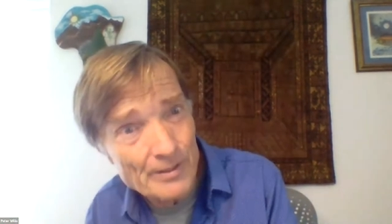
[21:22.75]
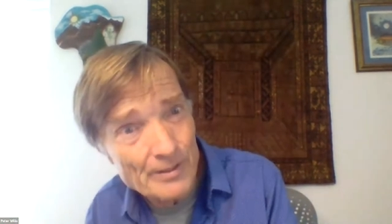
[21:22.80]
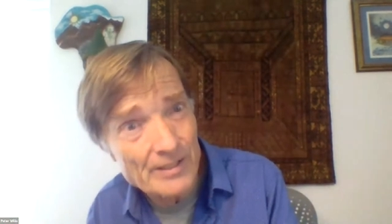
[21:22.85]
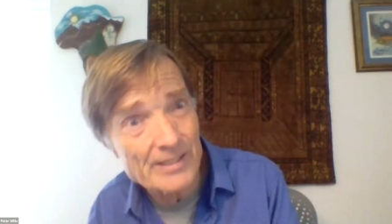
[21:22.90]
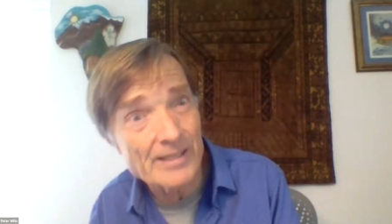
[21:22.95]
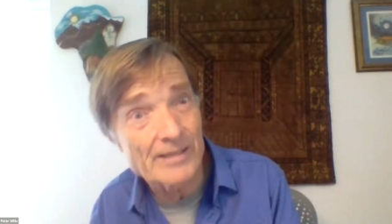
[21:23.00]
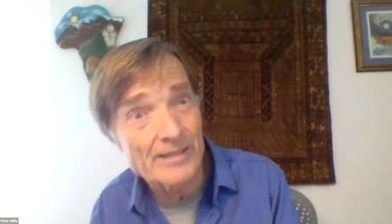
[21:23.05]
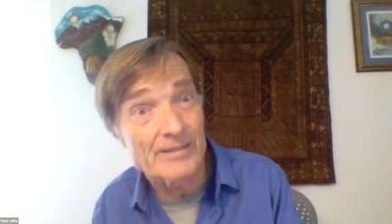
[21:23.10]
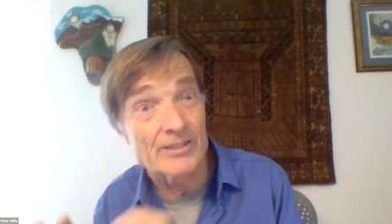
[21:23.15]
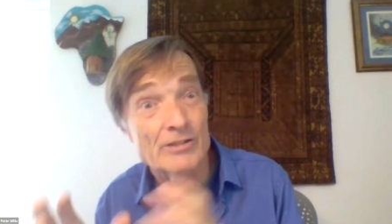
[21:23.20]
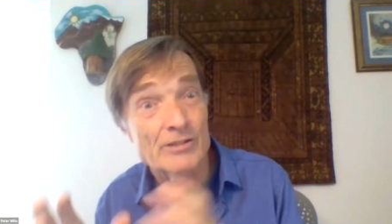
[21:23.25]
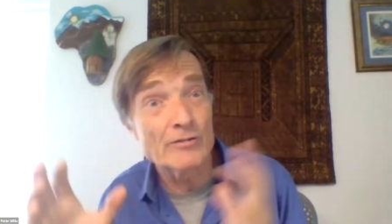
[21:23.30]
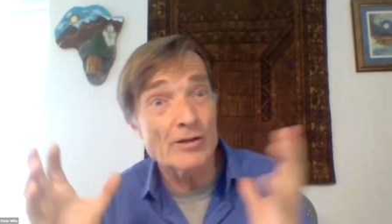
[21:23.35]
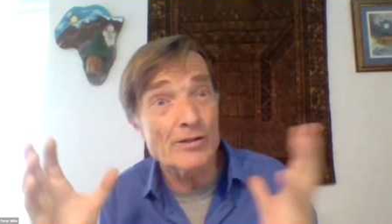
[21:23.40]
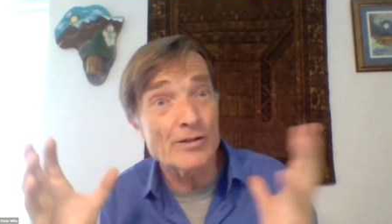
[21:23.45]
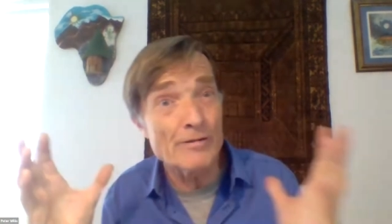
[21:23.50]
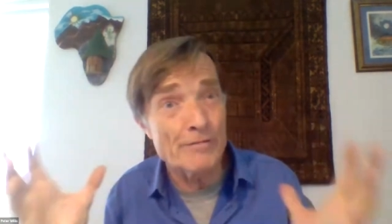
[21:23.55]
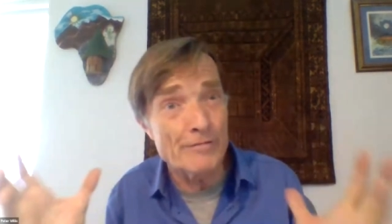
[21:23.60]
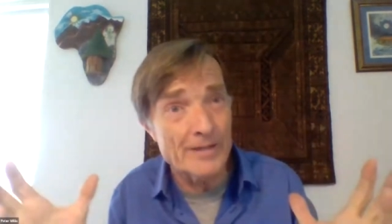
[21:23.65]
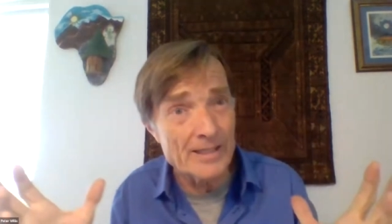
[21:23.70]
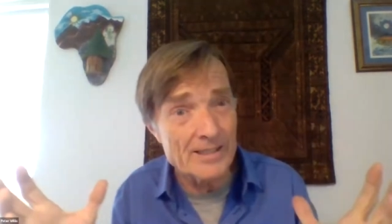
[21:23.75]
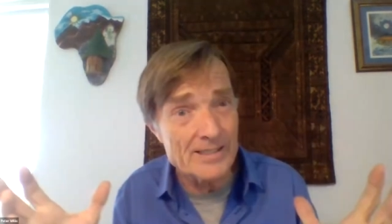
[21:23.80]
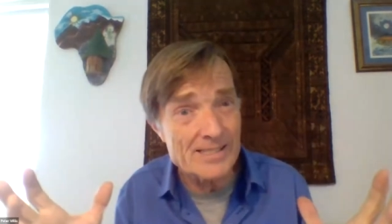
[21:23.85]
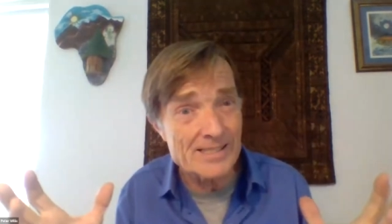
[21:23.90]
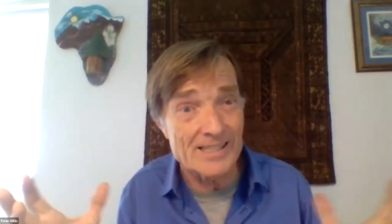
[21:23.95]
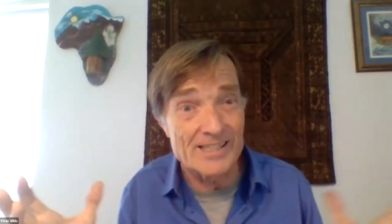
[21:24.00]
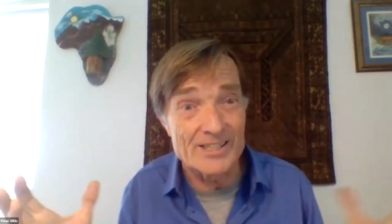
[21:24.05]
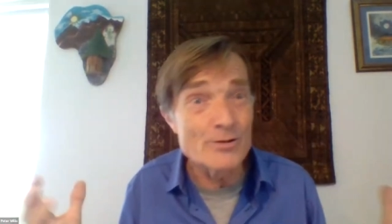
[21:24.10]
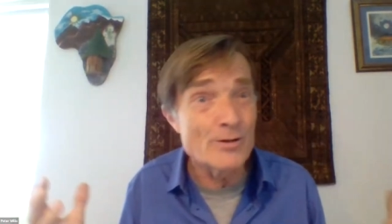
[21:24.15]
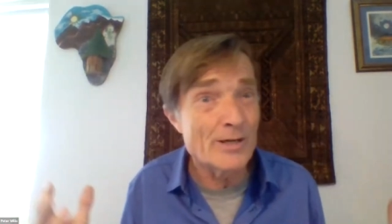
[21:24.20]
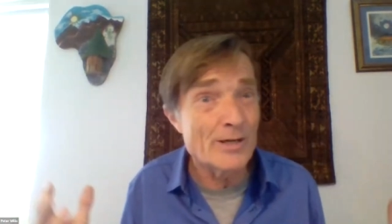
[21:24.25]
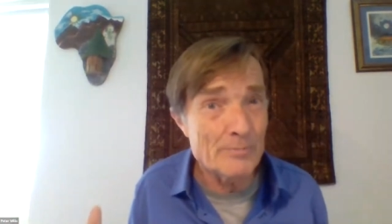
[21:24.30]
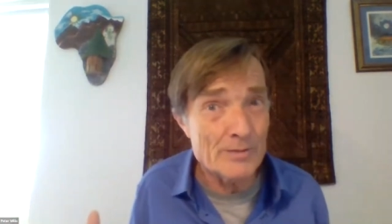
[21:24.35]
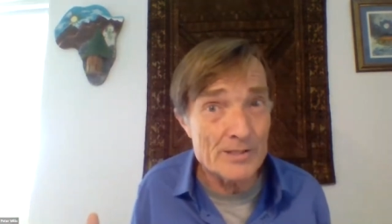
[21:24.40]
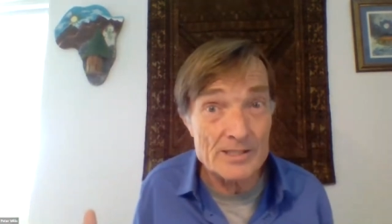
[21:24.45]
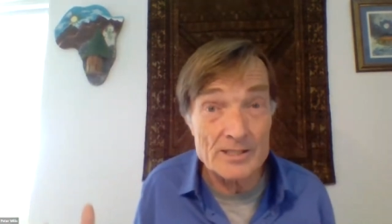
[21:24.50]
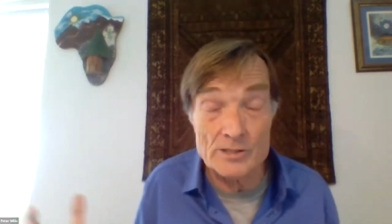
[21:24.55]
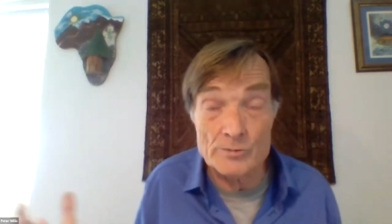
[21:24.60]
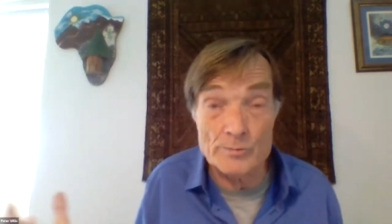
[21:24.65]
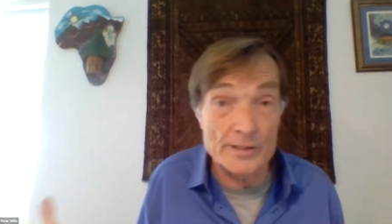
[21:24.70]
Because, you know, you've got the figures, can you help
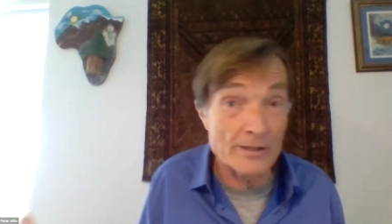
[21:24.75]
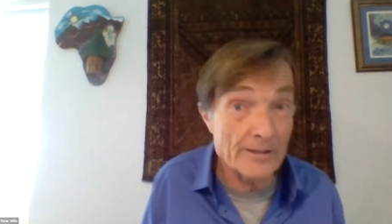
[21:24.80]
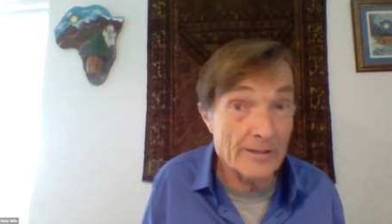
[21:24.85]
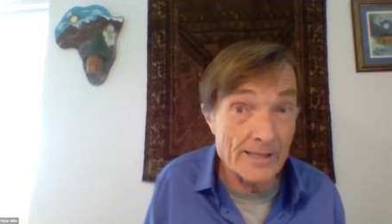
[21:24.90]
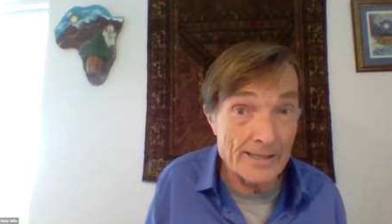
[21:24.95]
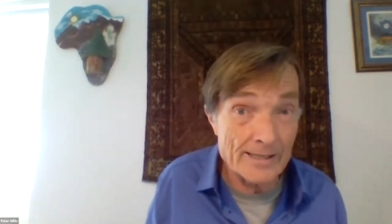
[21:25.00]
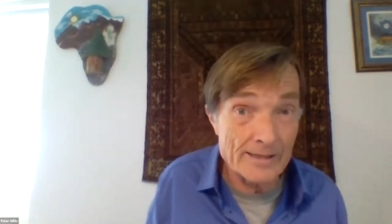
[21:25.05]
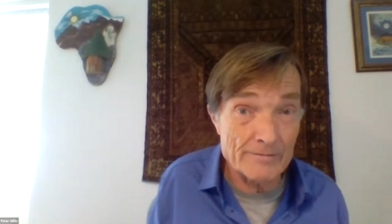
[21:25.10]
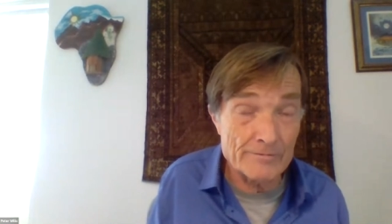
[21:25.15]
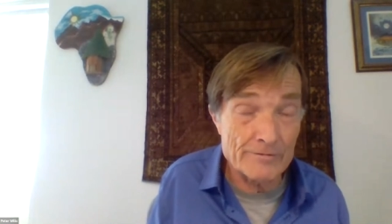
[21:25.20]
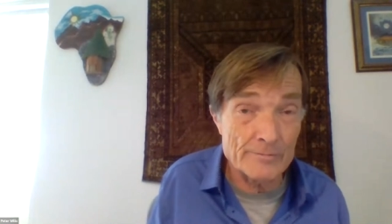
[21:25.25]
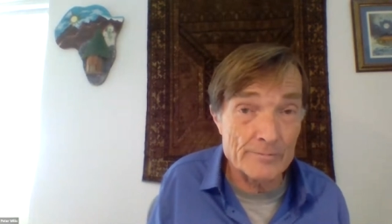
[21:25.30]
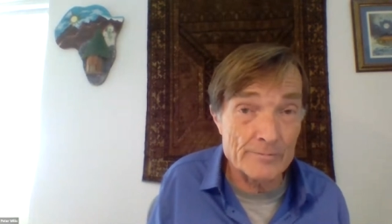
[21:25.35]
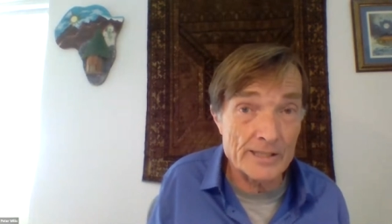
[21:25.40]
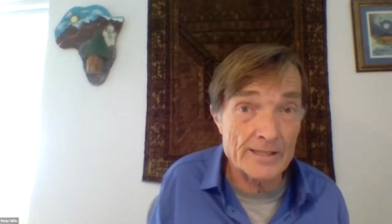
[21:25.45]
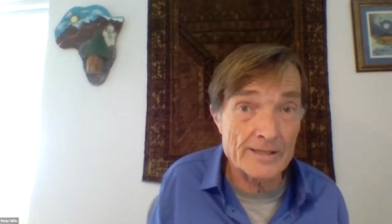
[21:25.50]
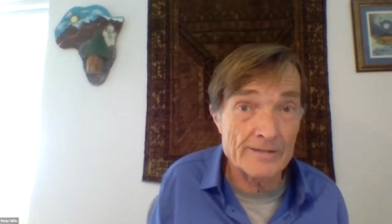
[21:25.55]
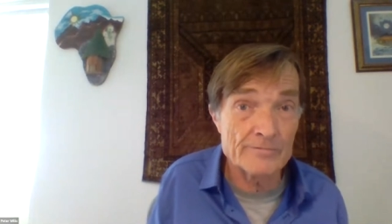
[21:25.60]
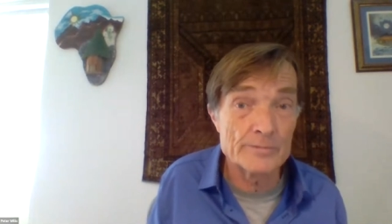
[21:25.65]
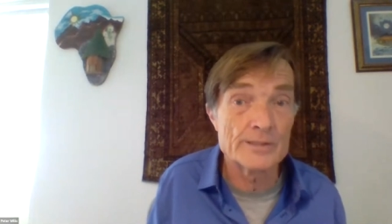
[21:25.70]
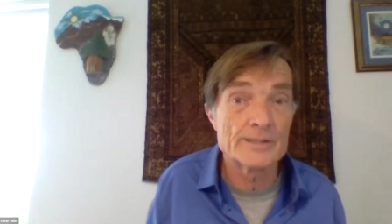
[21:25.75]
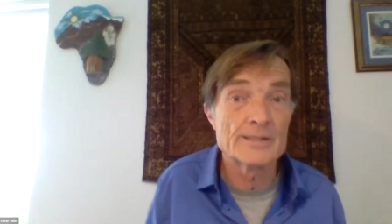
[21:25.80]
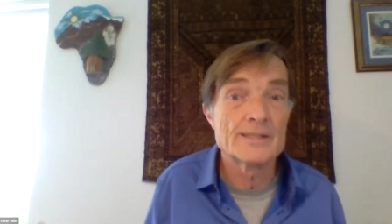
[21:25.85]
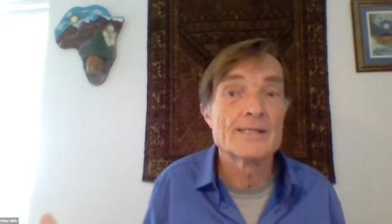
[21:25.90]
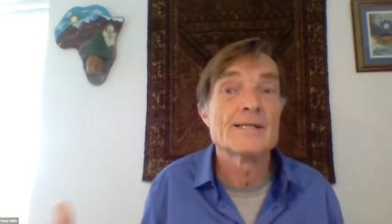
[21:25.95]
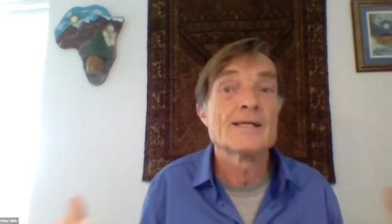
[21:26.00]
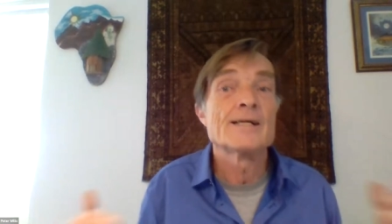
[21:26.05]
us? Because we're not getting them from the government.